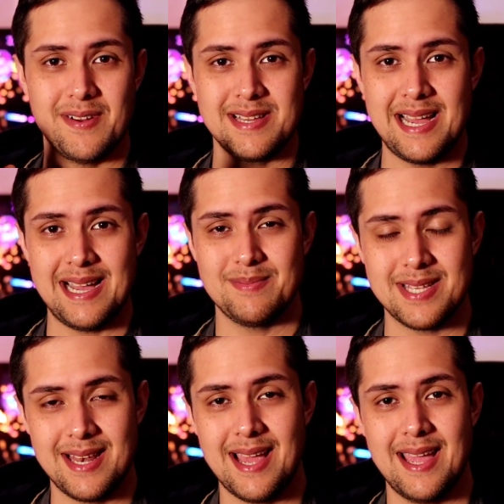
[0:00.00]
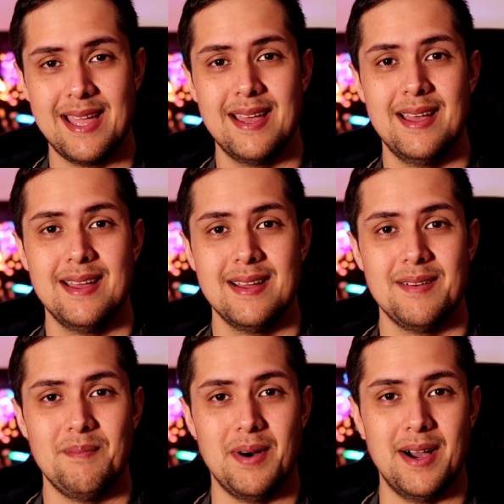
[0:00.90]
your time today,
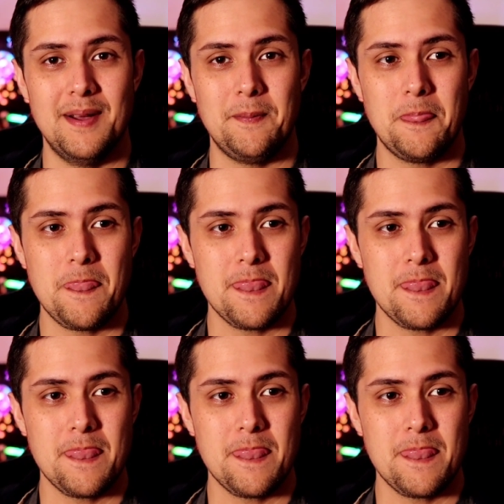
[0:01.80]
but